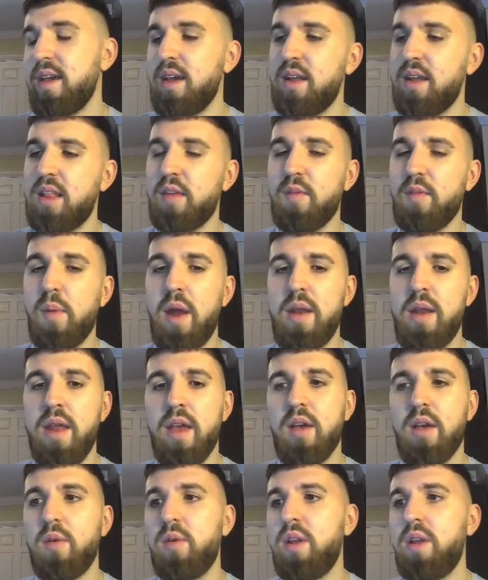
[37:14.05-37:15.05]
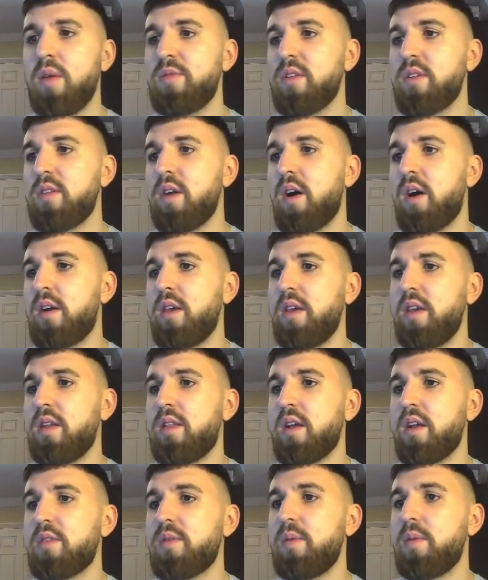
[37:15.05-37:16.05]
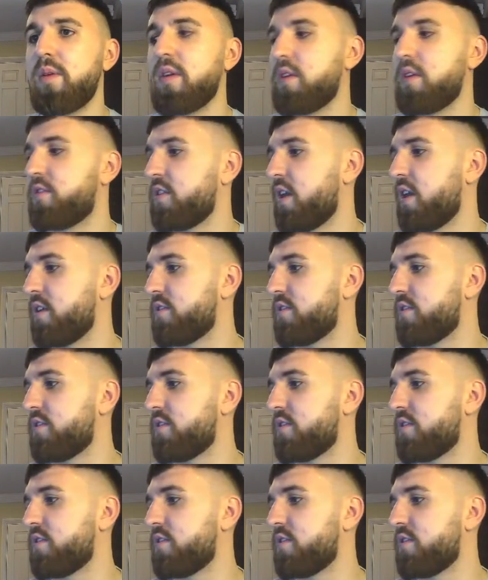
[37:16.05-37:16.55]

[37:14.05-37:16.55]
Never mind Neco Williams and Toddy. That's probably going to change